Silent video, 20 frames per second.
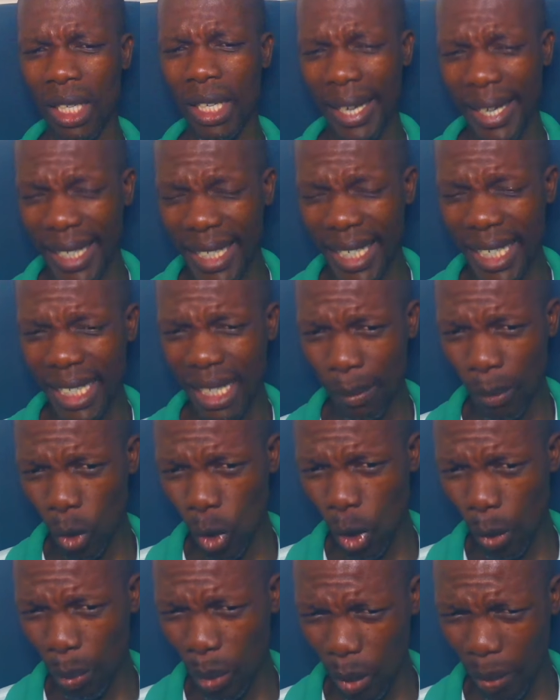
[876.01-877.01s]
reaching some
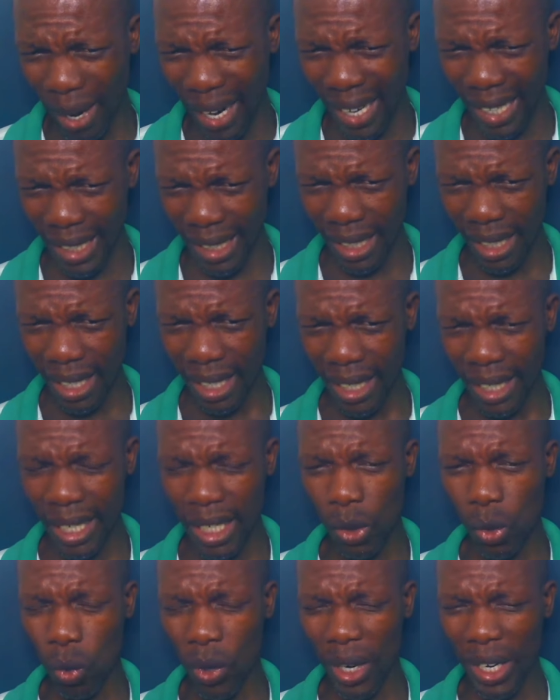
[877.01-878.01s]
compromise
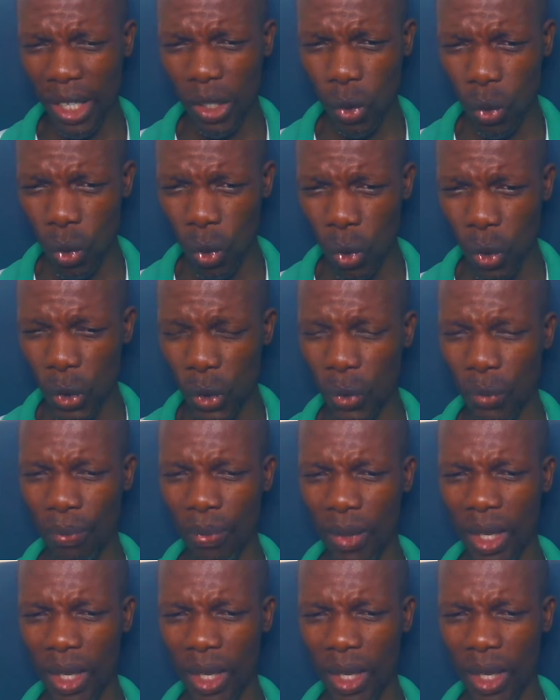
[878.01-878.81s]
as to what is good